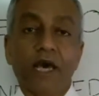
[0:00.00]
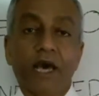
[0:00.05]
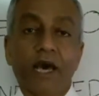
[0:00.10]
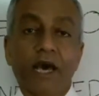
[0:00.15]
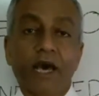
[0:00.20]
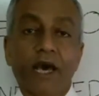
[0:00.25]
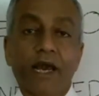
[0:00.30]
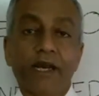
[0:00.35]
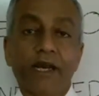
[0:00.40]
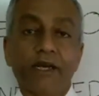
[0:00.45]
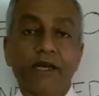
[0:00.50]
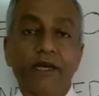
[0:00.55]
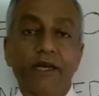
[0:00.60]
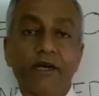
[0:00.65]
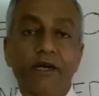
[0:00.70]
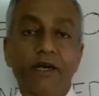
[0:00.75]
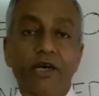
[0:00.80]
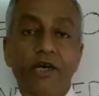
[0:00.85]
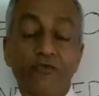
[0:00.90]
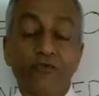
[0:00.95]
And
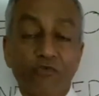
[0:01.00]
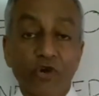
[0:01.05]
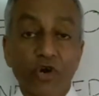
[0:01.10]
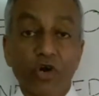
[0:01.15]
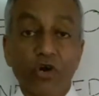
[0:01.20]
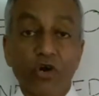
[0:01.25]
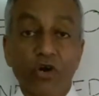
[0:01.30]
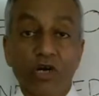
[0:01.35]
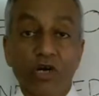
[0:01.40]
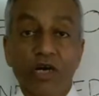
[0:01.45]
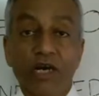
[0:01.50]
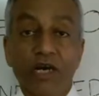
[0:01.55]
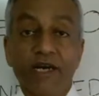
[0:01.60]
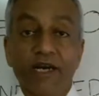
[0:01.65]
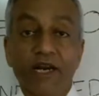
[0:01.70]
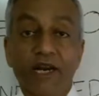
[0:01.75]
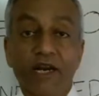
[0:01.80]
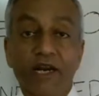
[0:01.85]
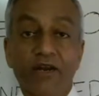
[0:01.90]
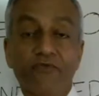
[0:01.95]
if you are online
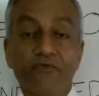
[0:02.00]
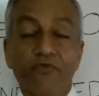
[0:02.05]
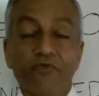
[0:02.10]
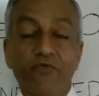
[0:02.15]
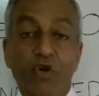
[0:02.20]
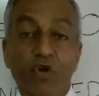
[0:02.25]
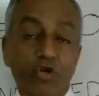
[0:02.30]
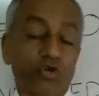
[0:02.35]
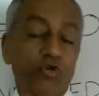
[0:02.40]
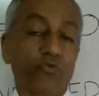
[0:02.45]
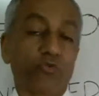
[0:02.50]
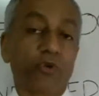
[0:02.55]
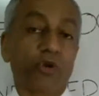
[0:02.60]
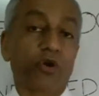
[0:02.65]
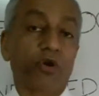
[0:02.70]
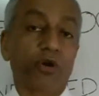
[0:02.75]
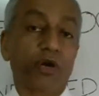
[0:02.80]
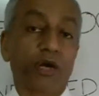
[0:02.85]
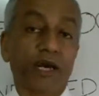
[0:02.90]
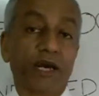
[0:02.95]
and if you want to be
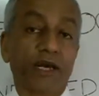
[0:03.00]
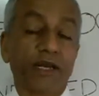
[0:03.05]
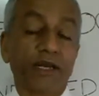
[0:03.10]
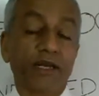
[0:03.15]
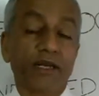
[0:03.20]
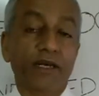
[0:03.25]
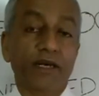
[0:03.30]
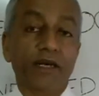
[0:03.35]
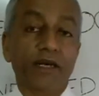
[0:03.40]
online,